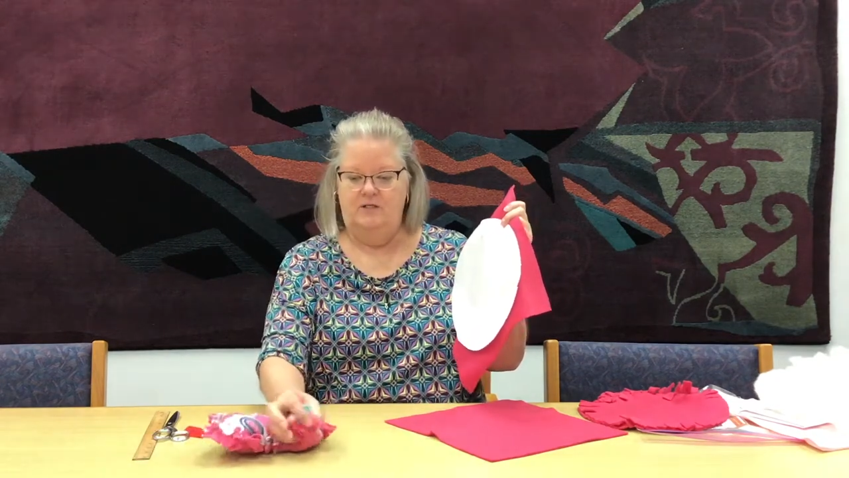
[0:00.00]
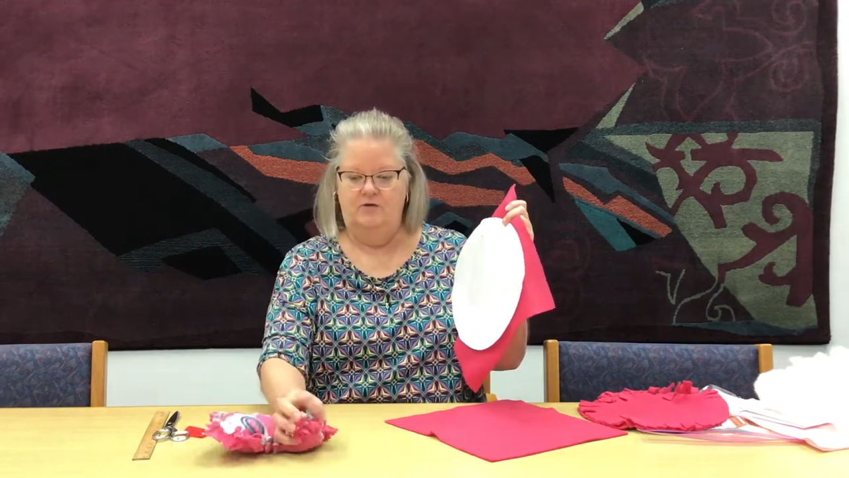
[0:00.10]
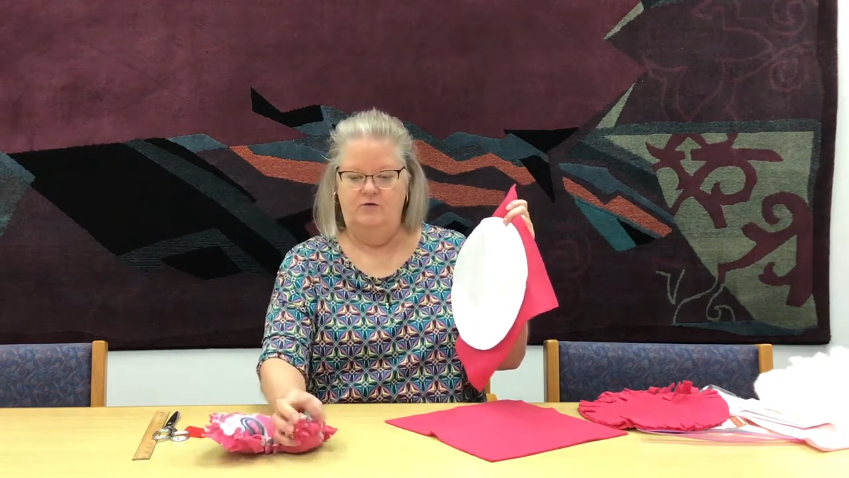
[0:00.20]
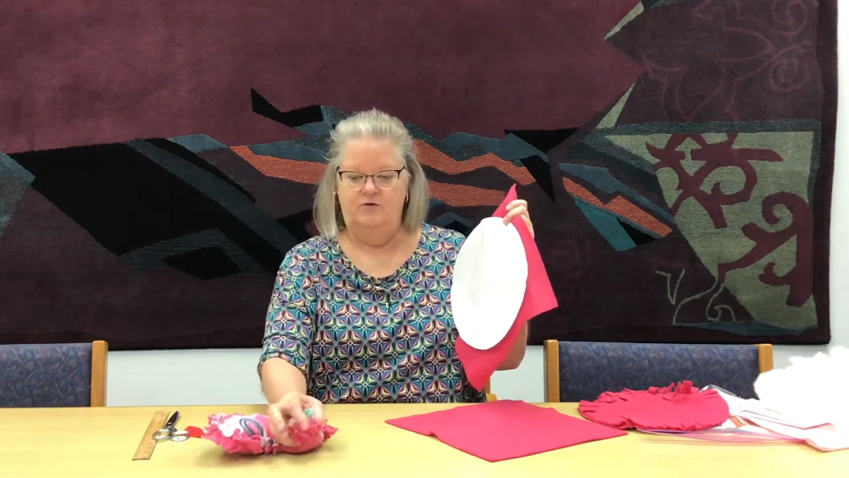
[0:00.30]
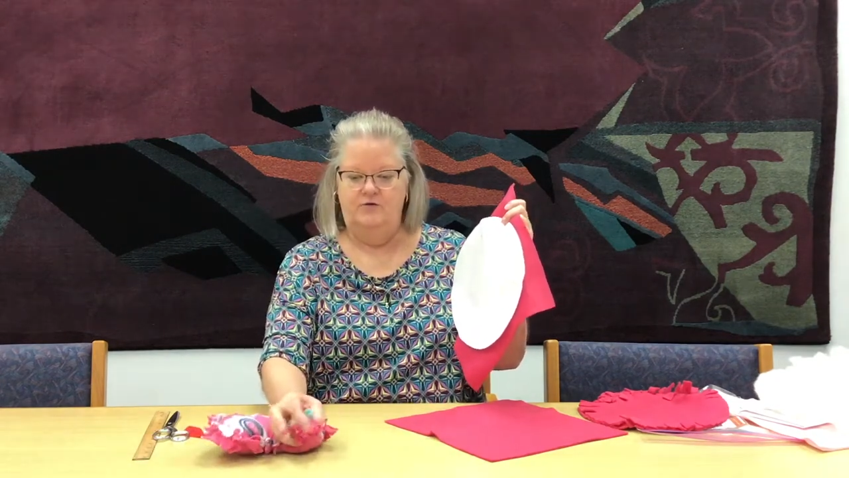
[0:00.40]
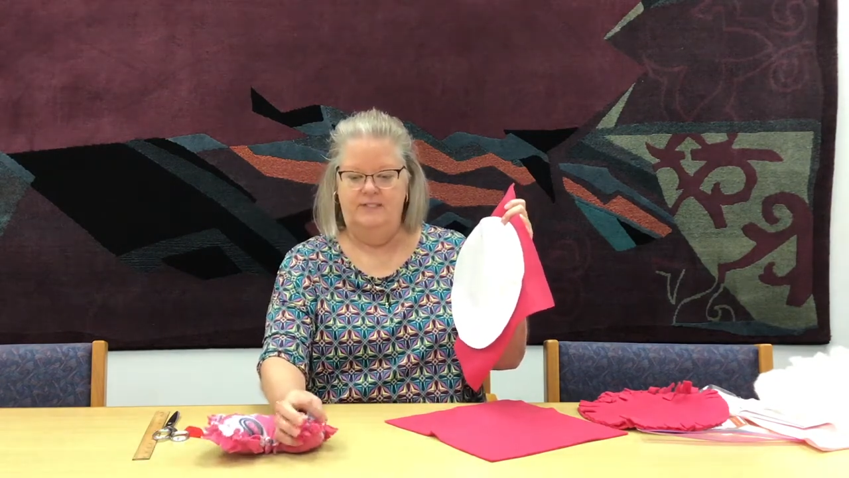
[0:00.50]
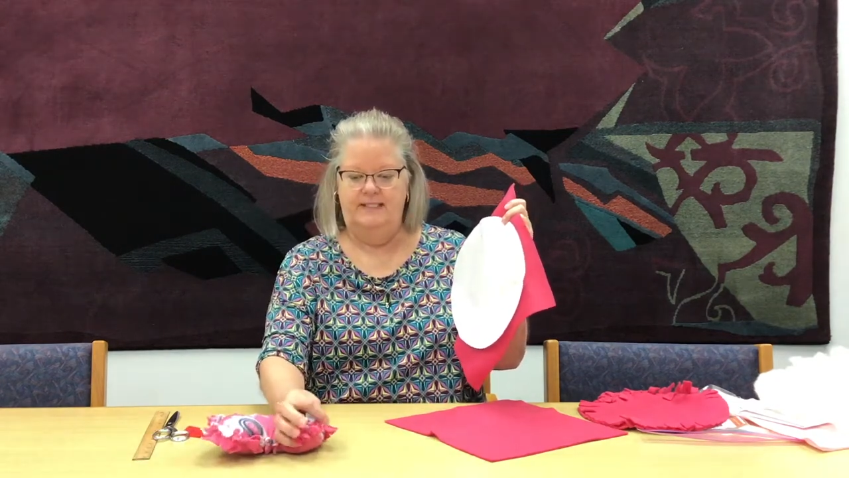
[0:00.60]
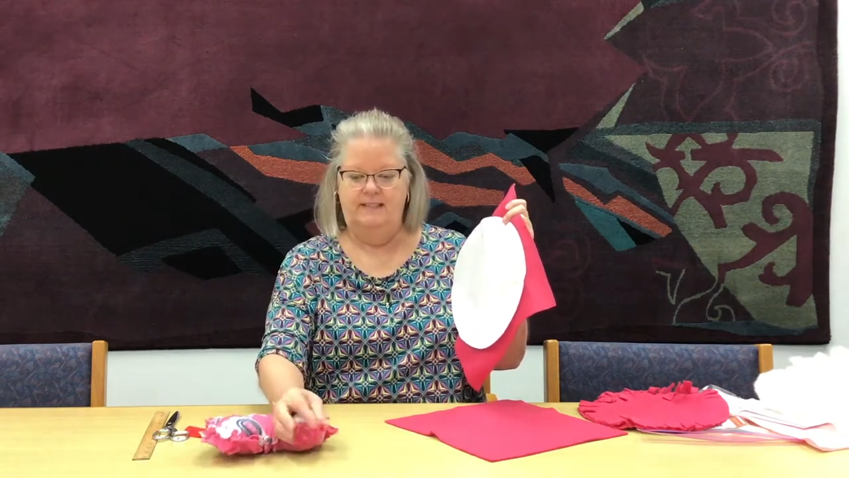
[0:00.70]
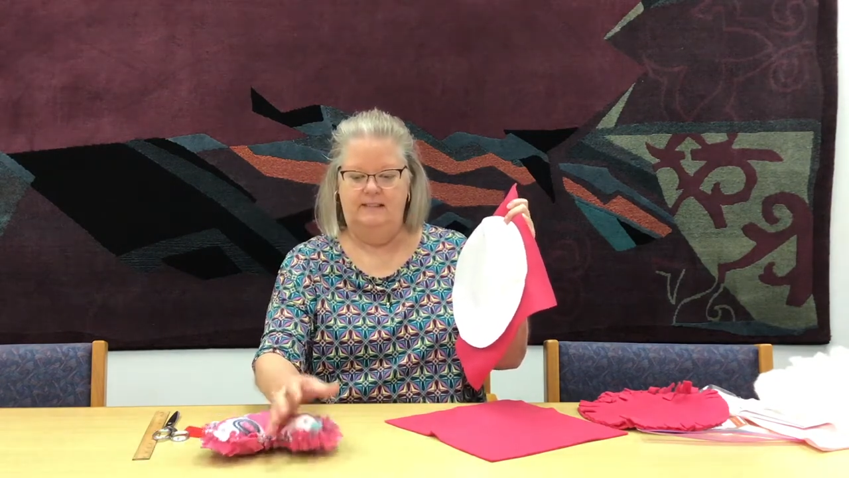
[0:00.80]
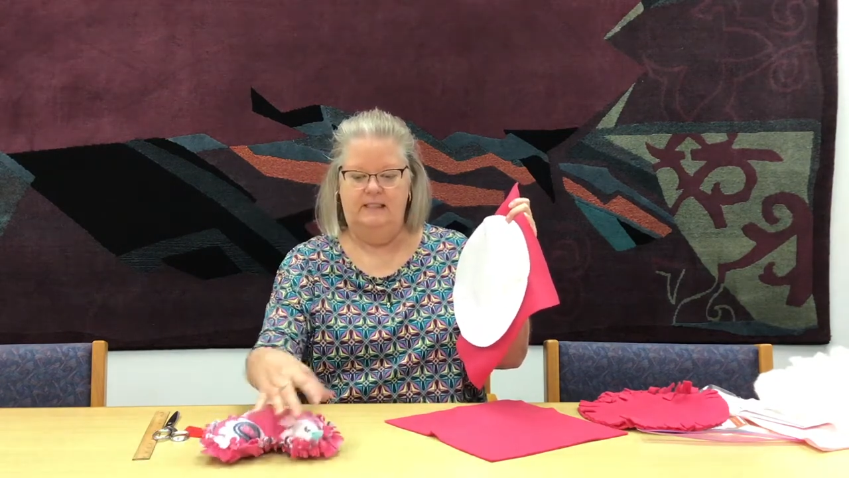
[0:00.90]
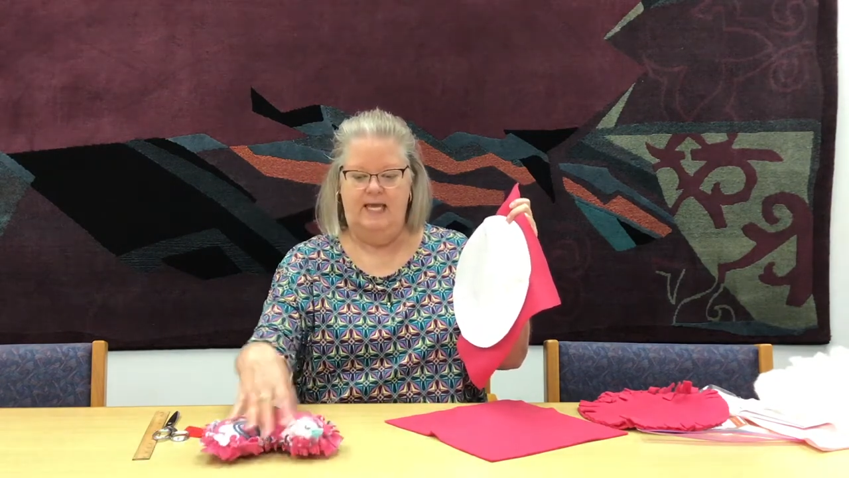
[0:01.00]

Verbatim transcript: you do see the little